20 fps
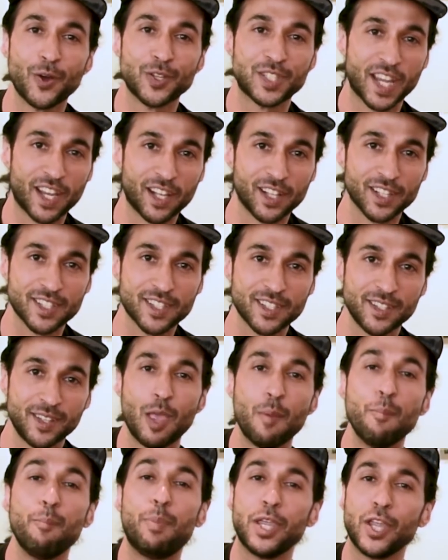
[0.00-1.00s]
Hotels.
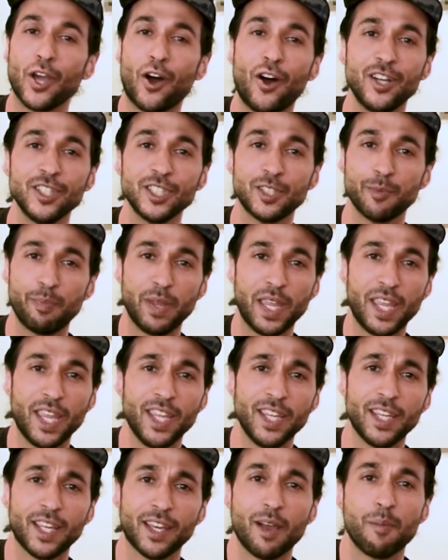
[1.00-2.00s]
Beyond
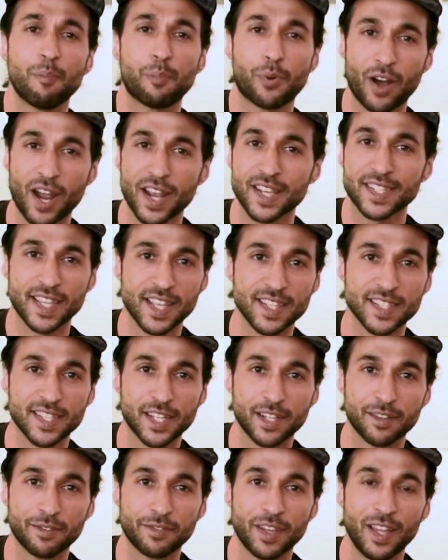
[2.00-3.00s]
being price
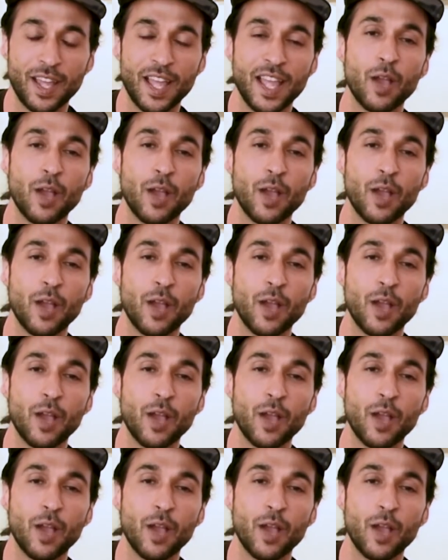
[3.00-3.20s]
sensitive,